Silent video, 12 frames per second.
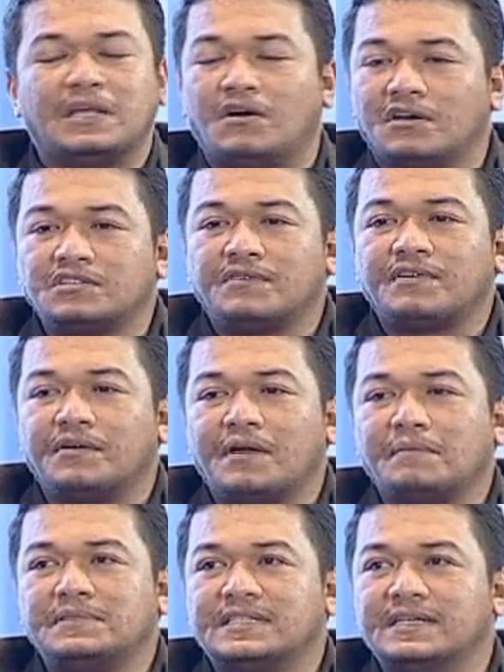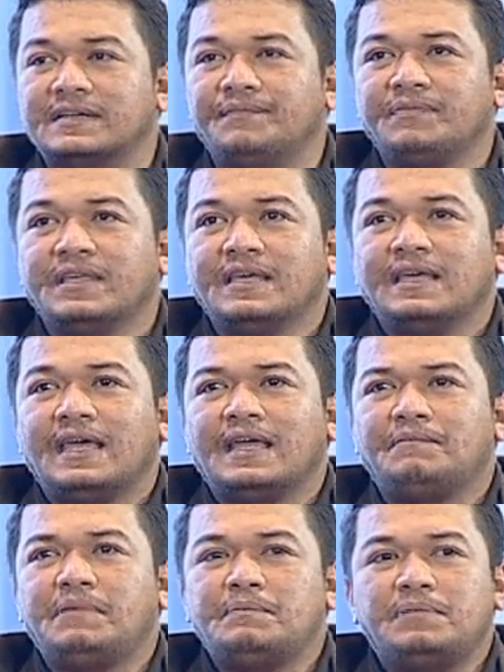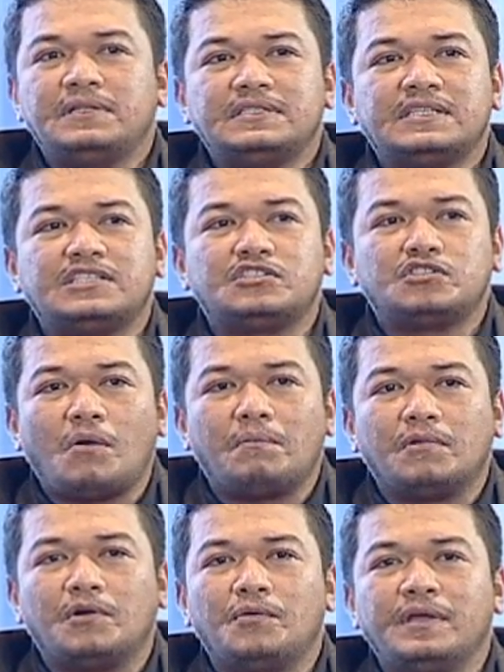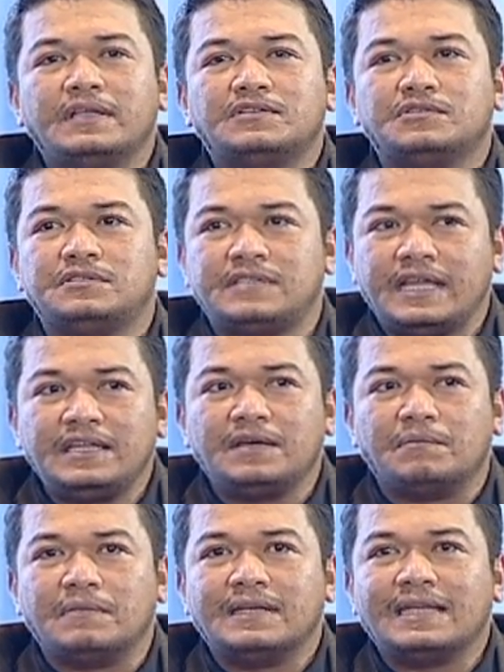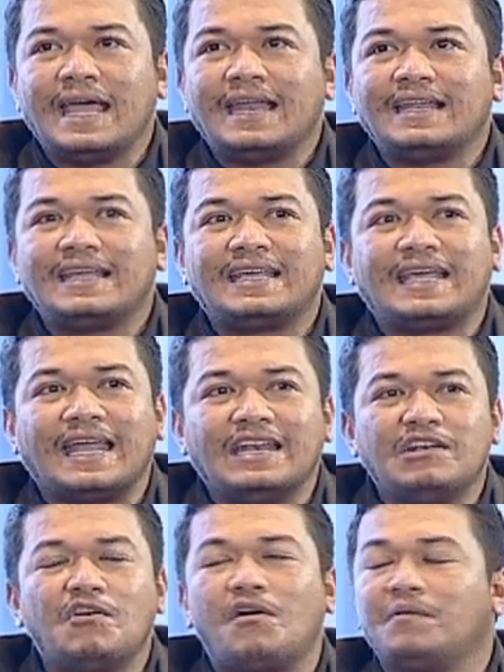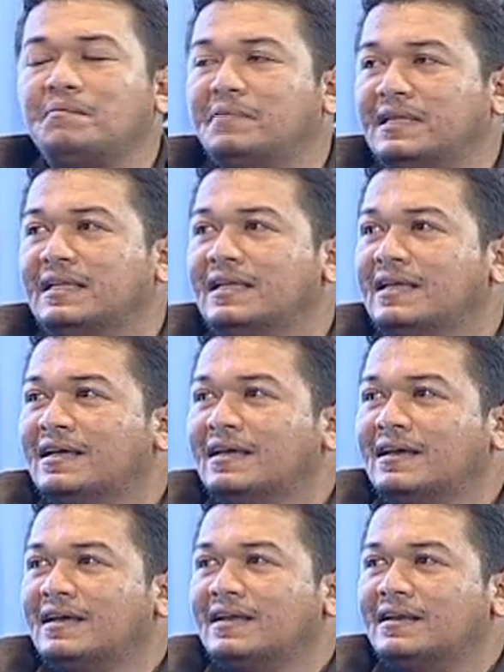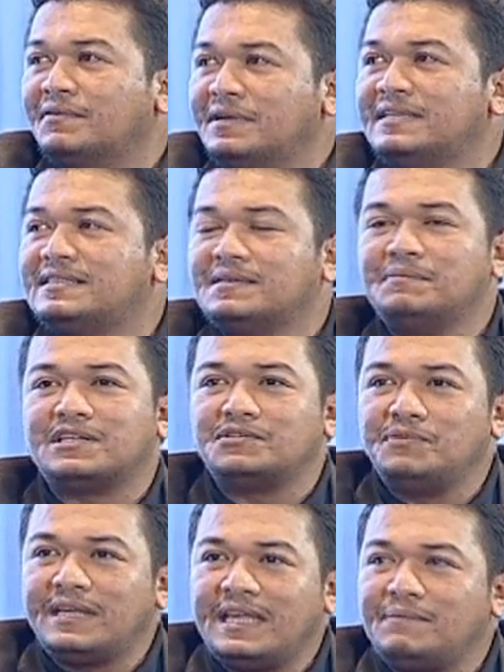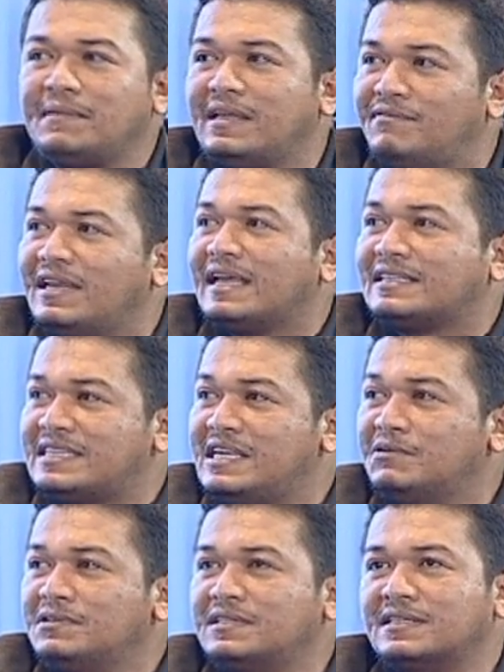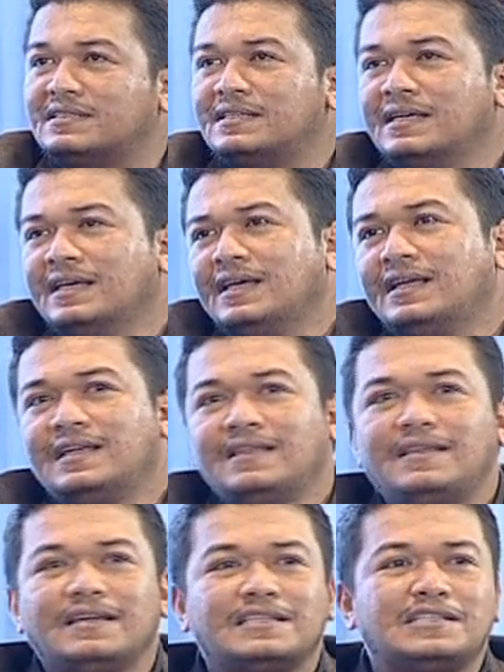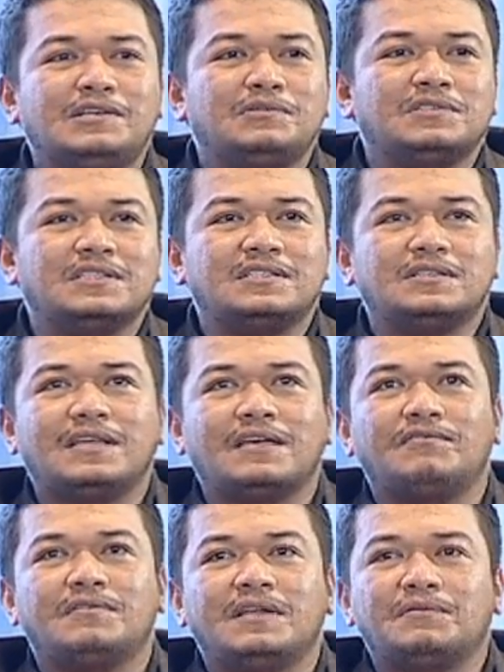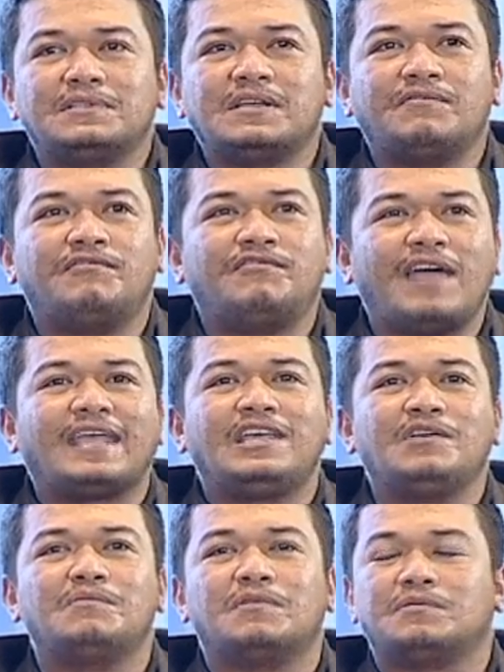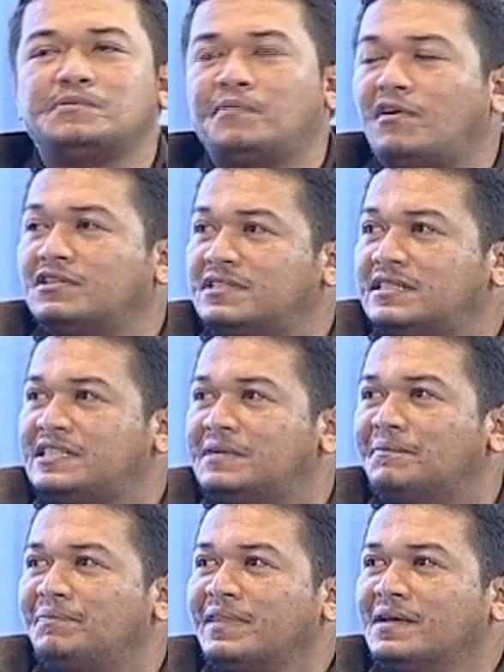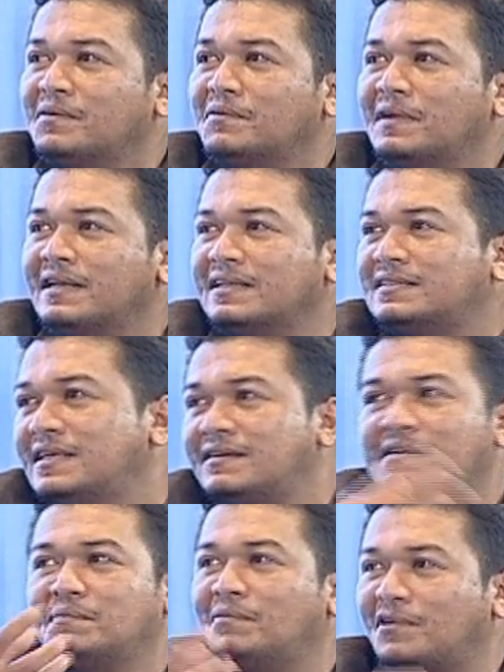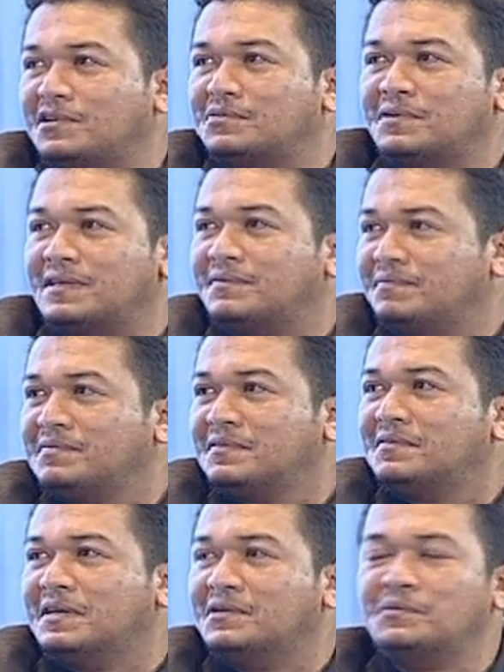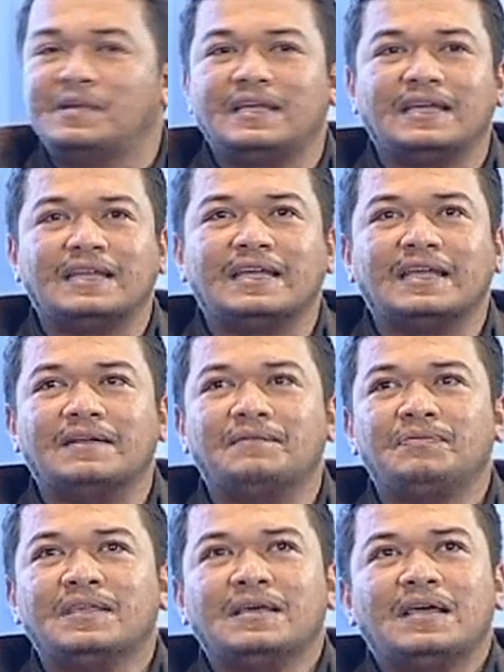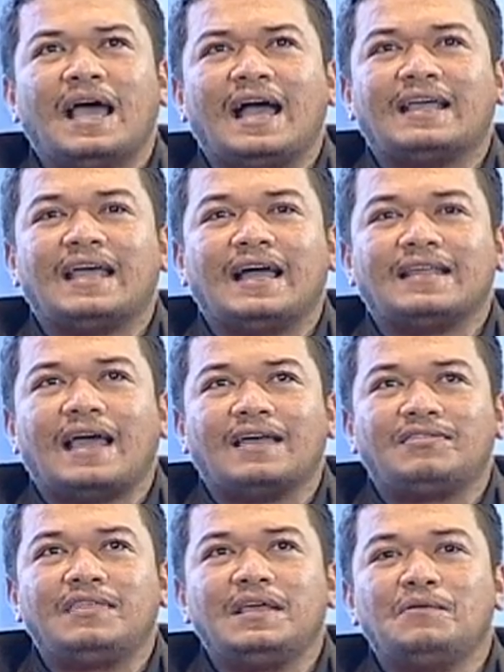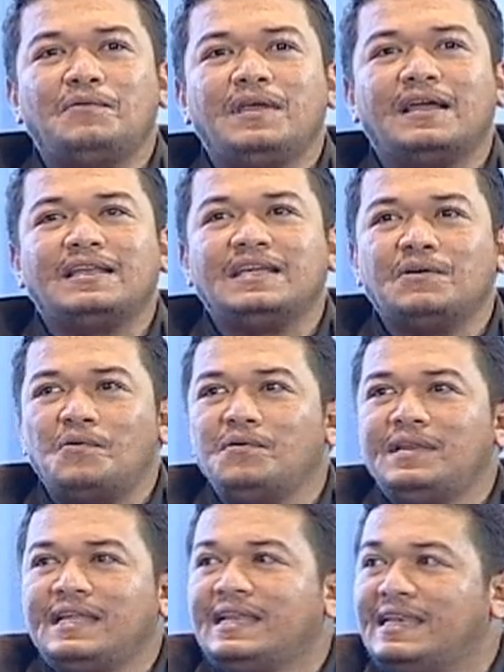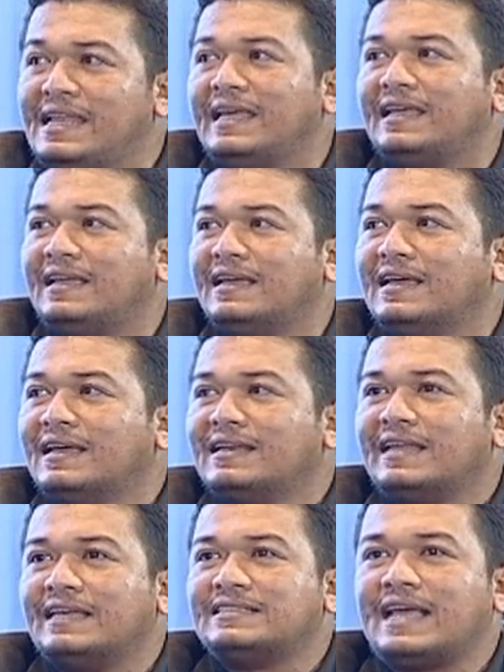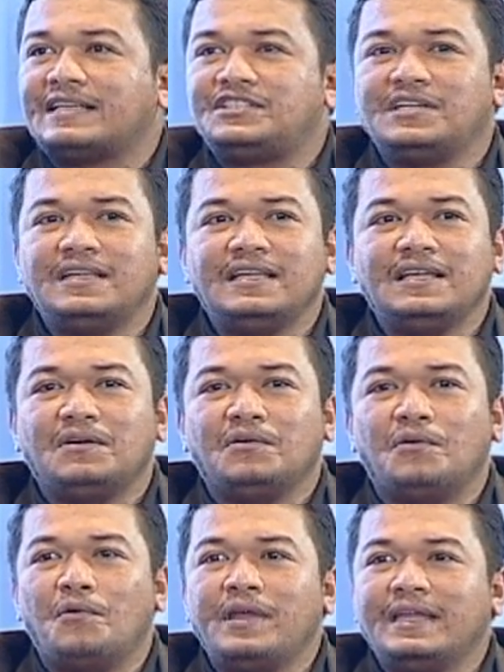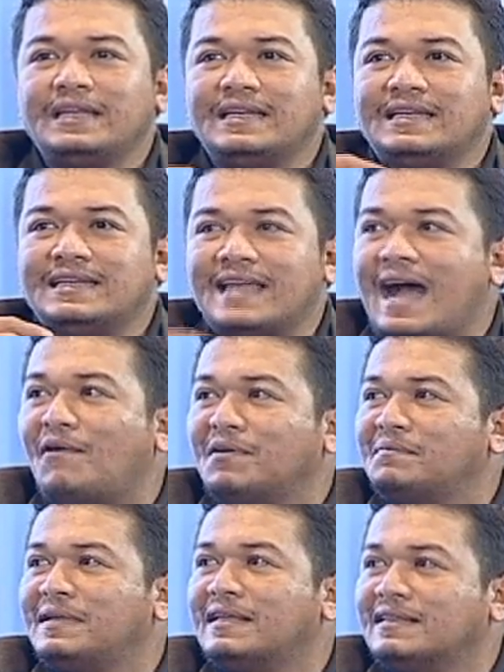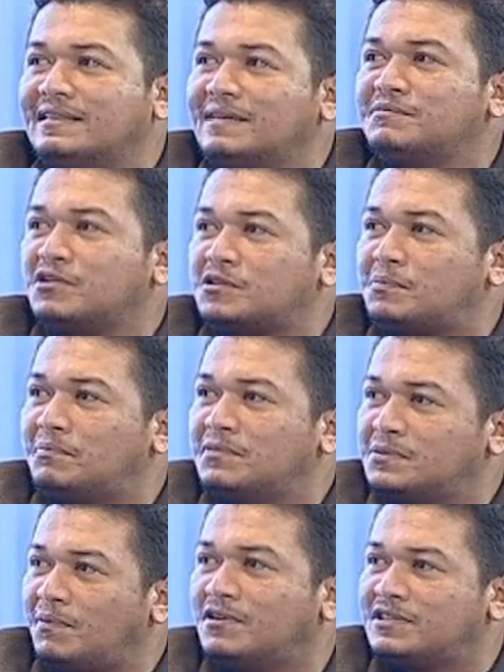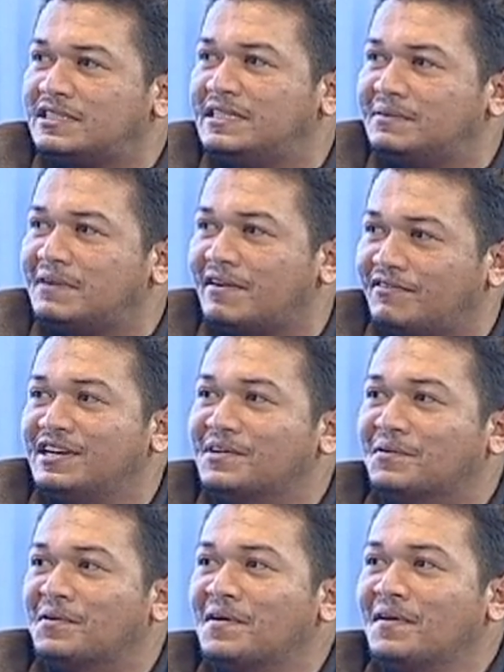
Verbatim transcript: because of corruption, and people just stop going to stadium. That cannot be the reason because we keep giving excuses. Another excuse is there was a vacuum of sponsorship when the cigarette boys were doing it. And I think we are the only league that is actually going down a bit in terms of sponsorship revenue